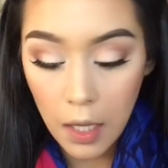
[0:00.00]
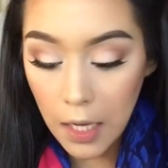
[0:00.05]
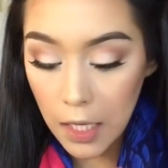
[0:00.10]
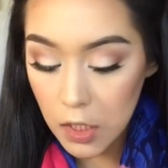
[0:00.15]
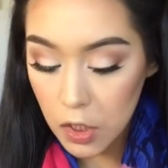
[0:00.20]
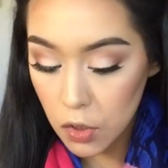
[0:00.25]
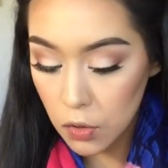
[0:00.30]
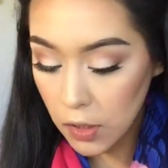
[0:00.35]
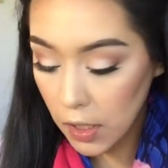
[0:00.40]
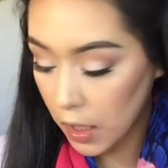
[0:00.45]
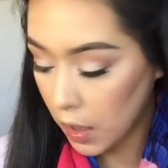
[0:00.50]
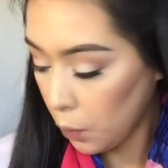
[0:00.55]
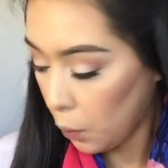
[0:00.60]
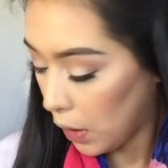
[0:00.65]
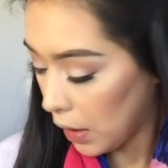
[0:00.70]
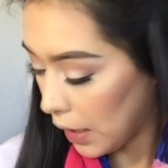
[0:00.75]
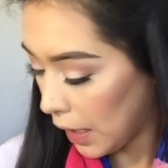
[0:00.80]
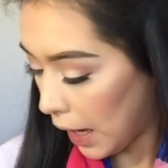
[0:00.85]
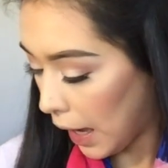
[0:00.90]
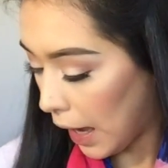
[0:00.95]
I do kind of
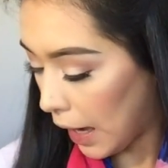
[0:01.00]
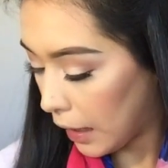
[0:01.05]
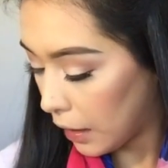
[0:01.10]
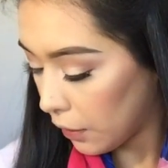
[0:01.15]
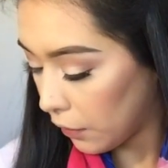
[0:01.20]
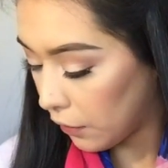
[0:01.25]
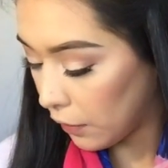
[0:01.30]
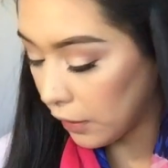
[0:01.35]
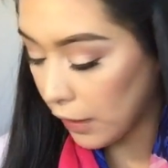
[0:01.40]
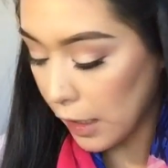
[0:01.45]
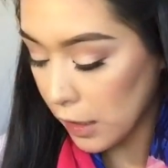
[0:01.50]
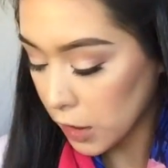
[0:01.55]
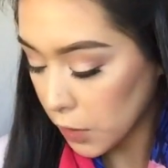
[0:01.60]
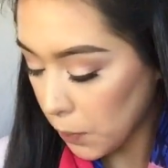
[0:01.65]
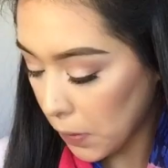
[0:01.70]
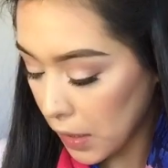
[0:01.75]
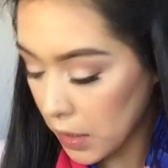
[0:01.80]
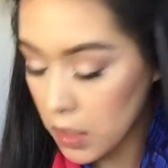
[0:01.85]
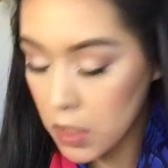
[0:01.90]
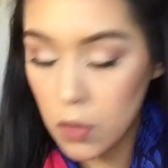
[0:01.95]
want to hide the lash
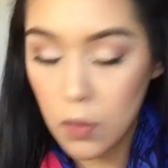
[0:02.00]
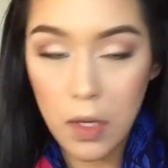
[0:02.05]
band,